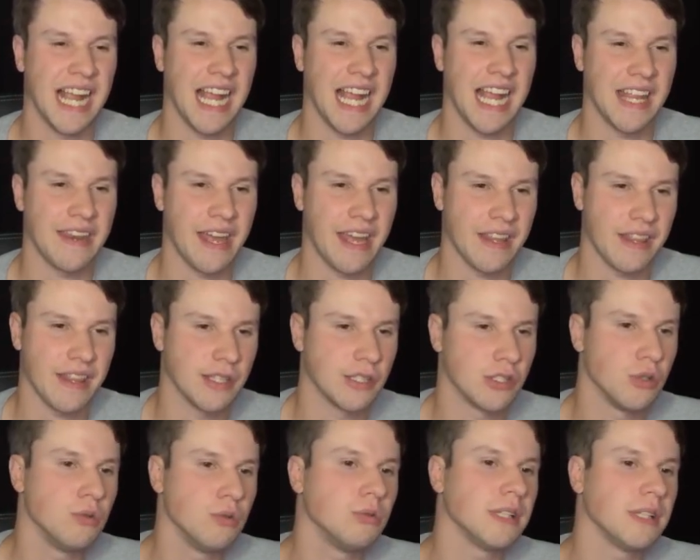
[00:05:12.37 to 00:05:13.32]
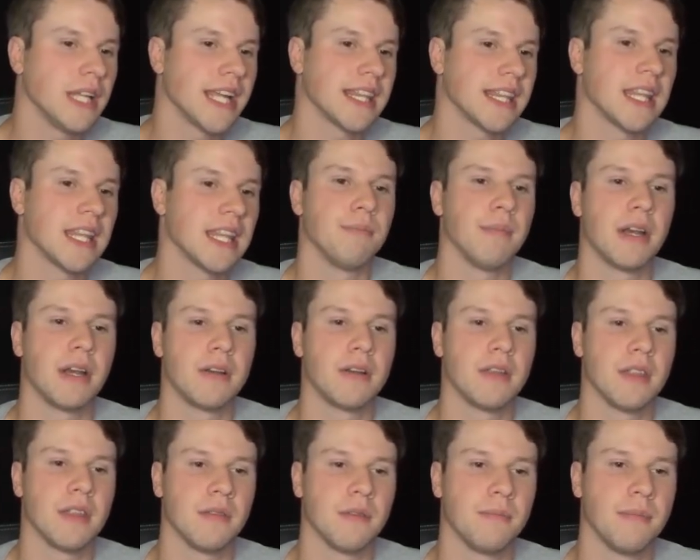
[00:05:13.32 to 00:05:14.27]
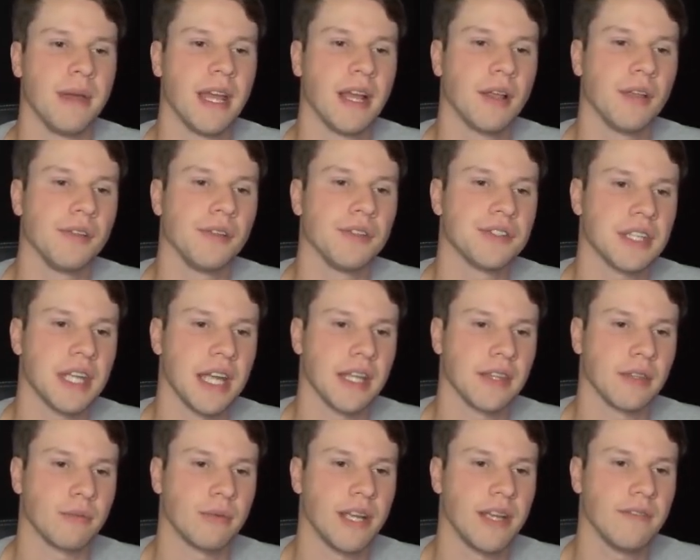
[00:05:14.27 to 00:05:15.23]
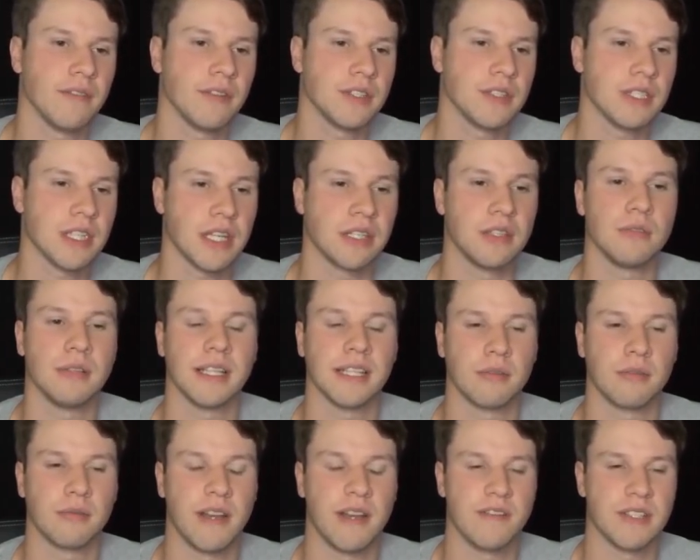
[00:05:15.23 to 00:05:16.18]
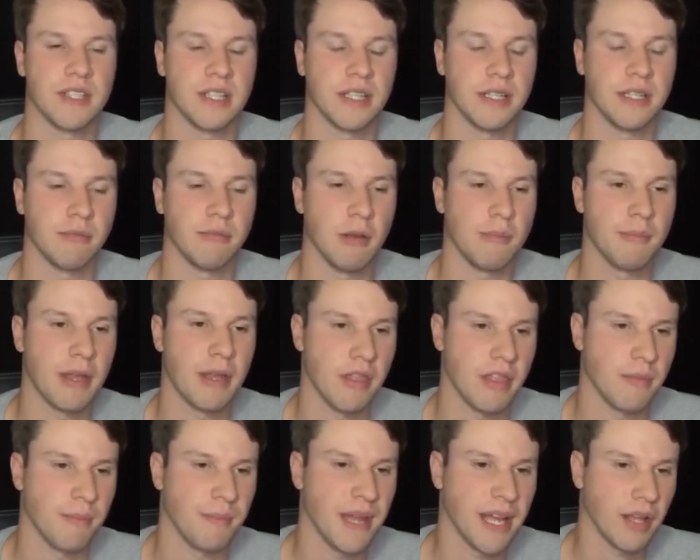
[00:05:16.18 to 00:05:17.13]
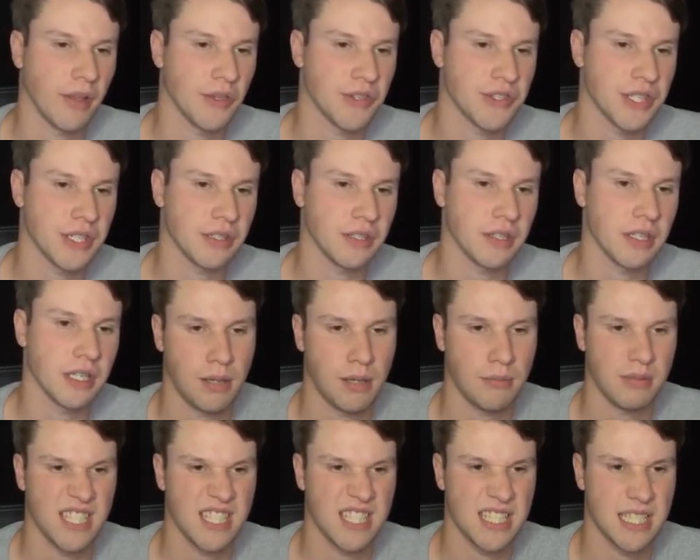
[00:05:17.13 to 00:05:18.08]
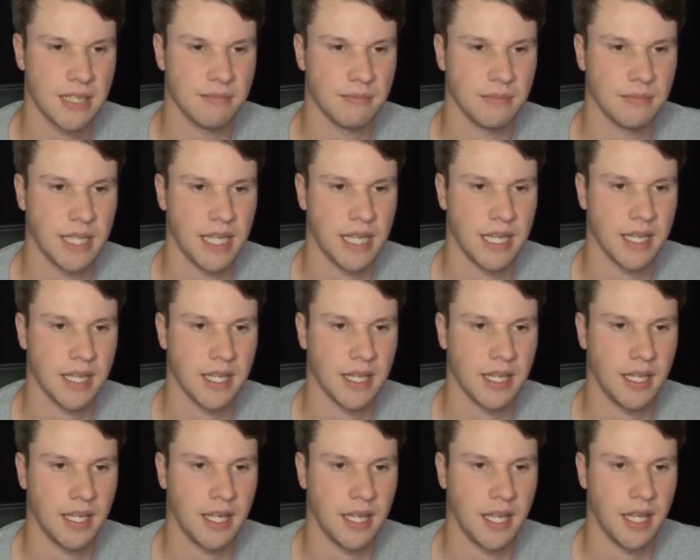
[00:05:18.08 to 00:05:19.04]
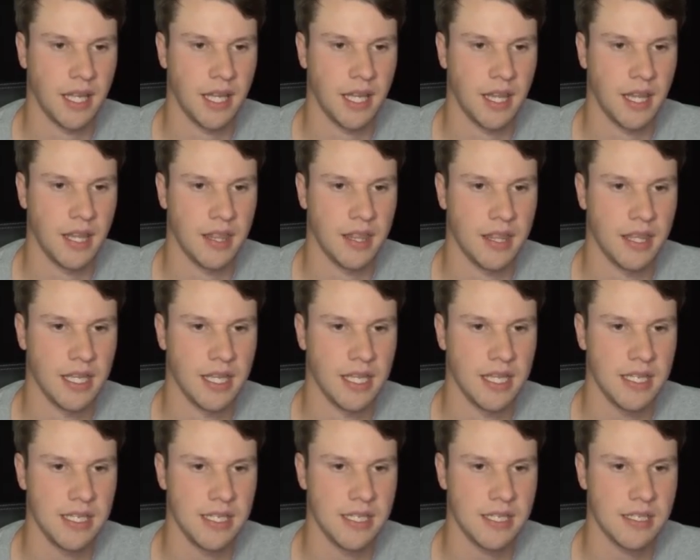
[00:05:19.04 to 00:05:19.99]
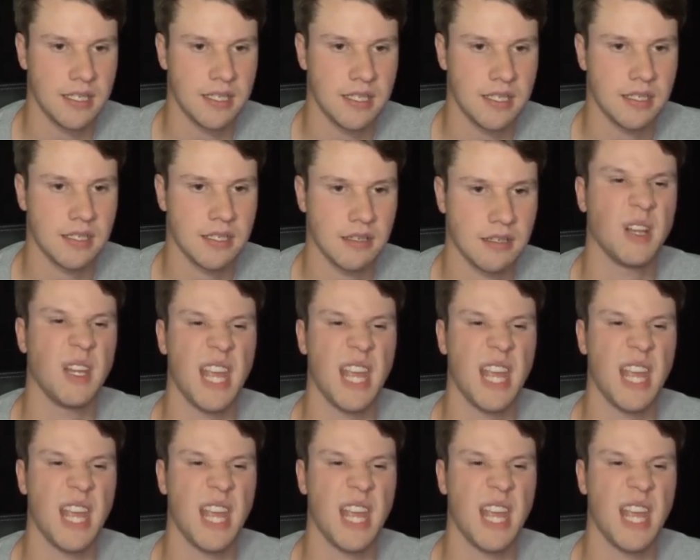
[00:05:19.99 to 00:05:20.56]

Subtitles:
And I do like them better than the Bengals and the Ravens. I do like the Ravens a little bit better than the Bengals here. Probably something like this.